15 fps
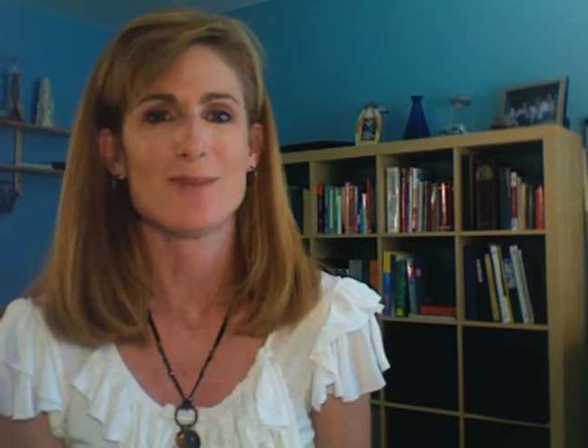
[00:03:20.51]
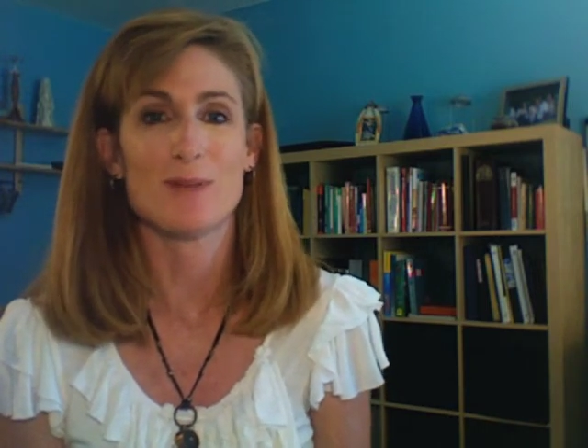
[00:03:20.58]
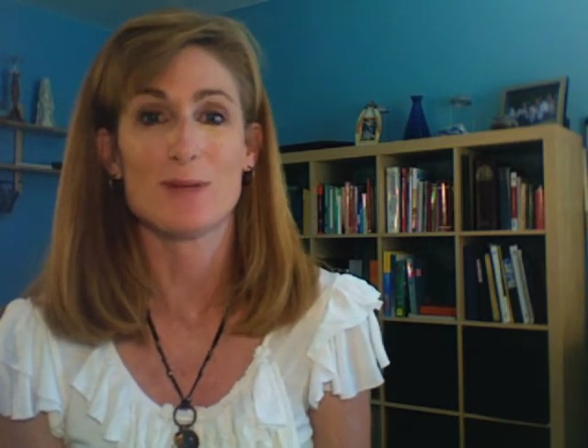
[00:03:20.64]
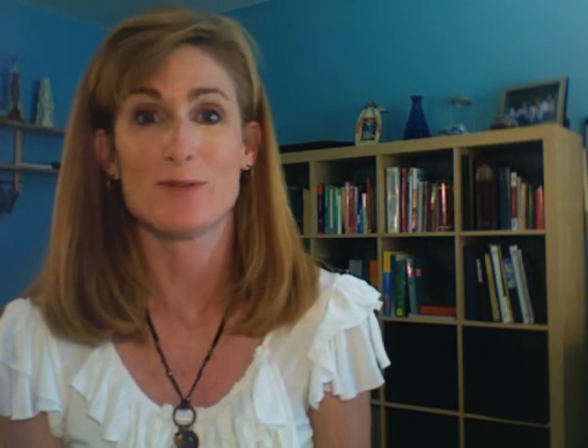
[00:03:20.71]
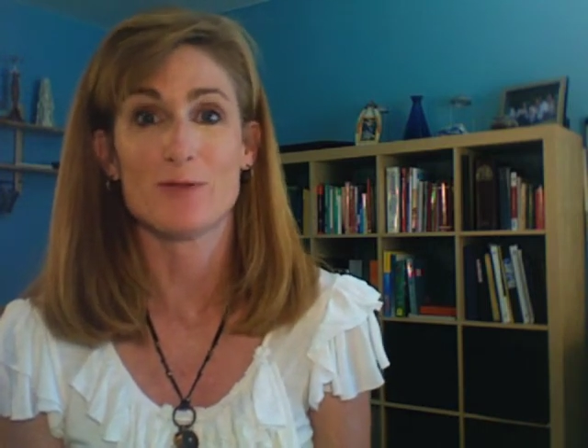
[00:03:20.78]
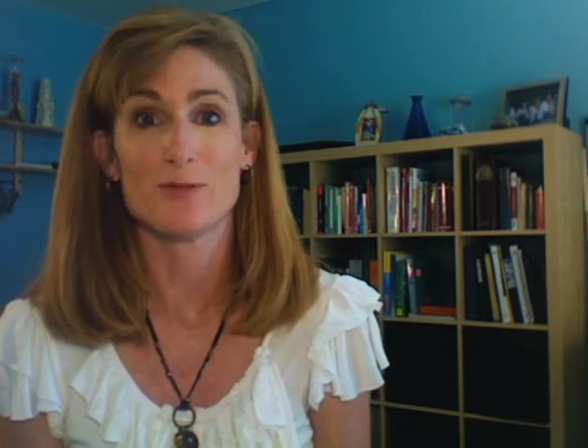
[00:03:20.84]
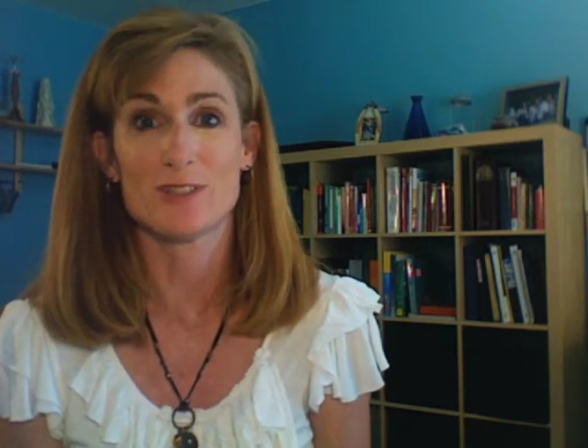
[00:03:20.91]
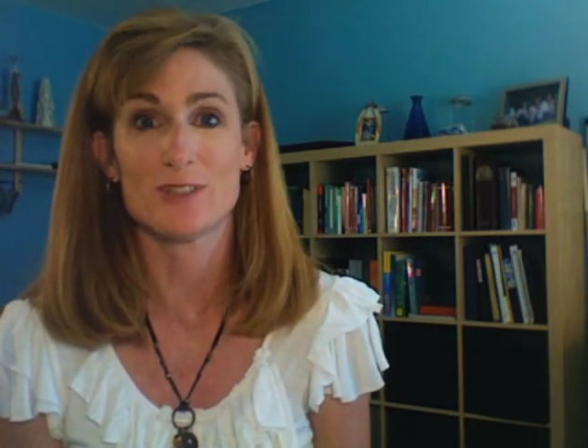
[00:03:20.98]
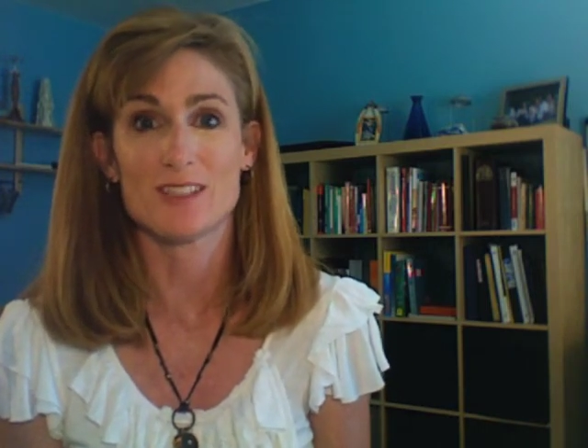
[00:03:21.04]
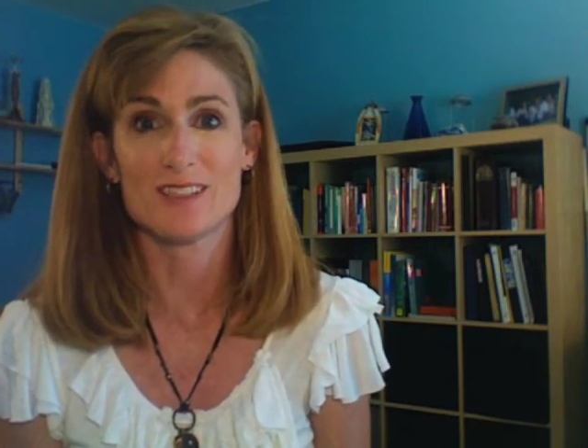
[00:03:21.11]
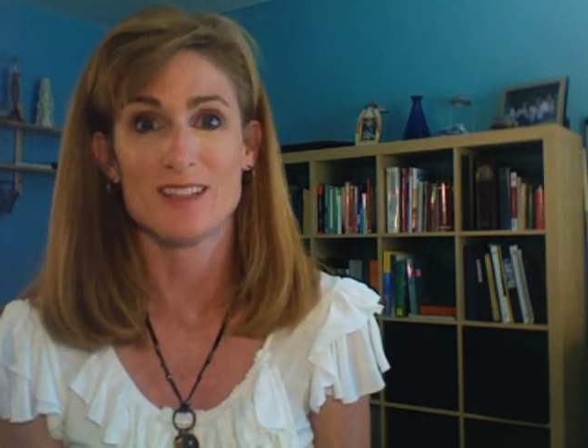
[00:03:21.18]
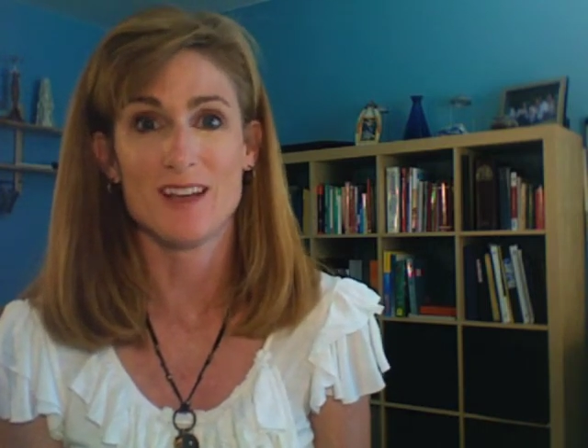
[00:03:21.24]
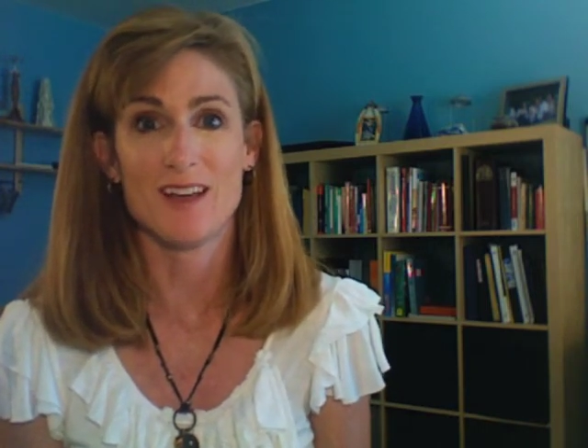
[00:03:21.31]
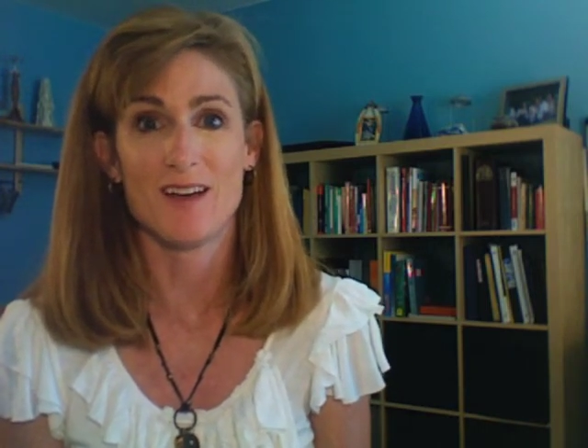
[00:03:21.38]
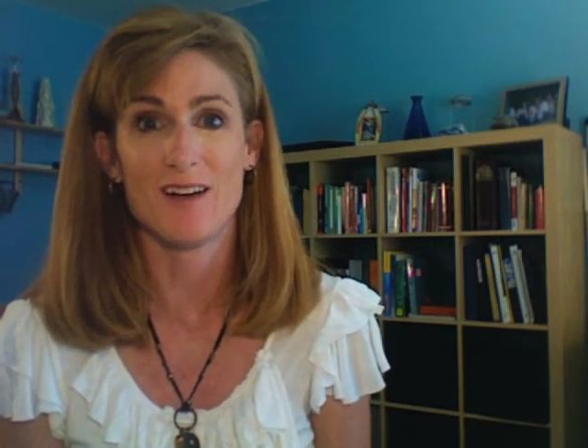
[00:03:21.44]
maybe for a
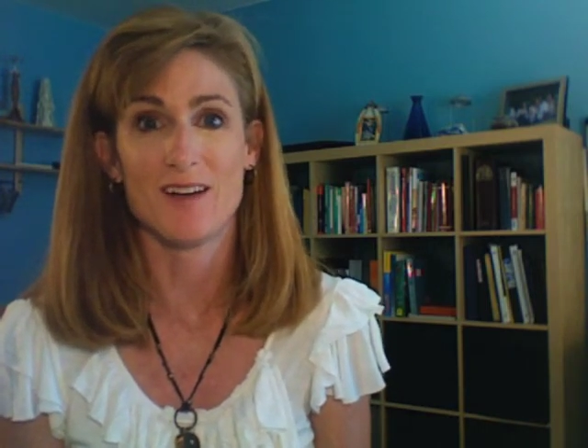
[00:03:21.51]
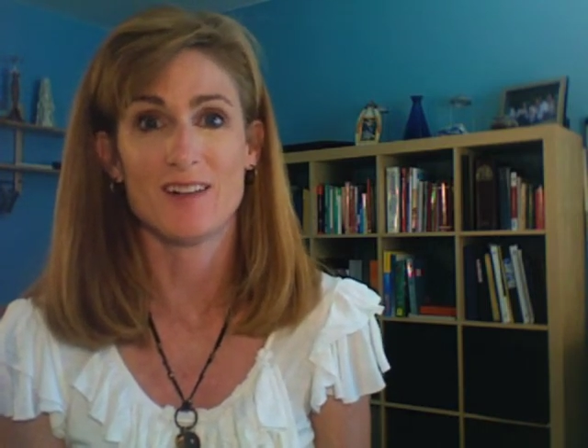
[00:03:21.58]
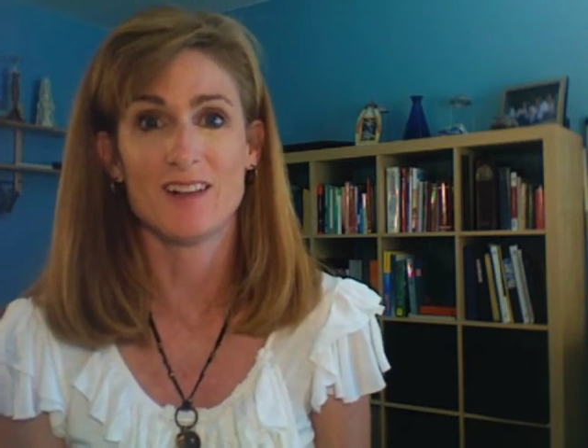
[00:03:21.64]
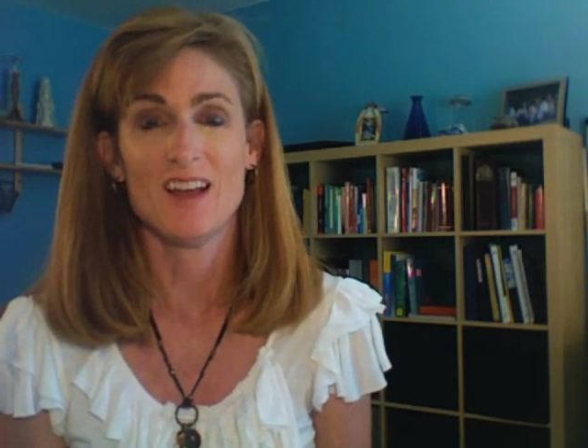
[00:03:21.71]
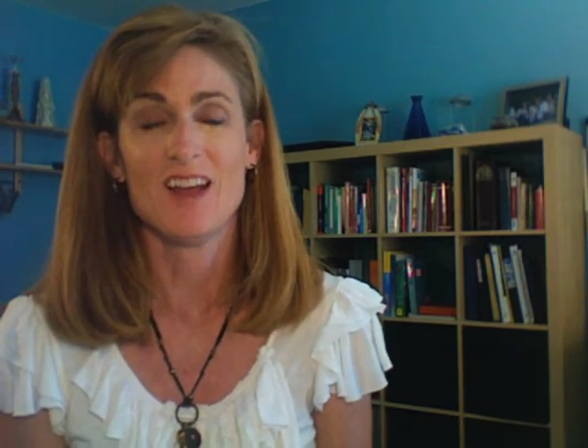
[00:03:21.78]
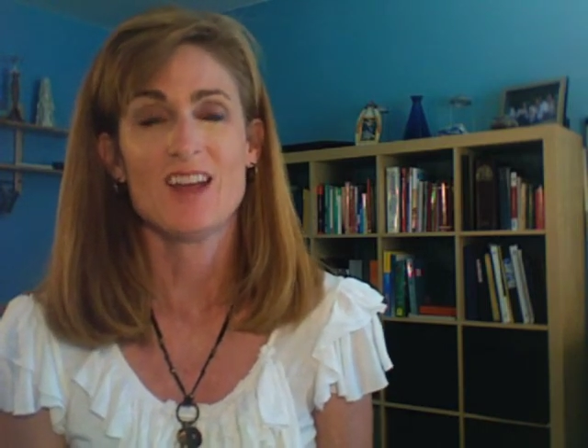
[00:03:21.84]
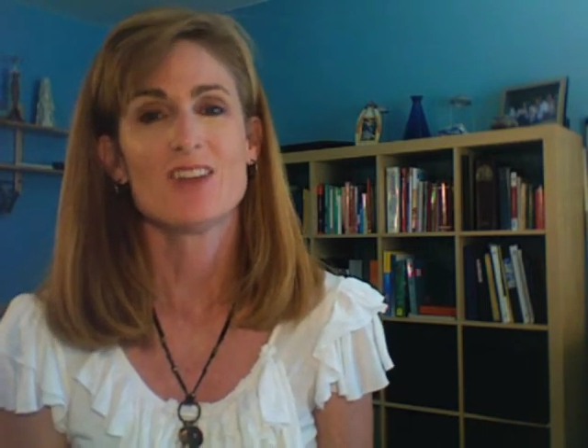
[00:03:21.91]
sale,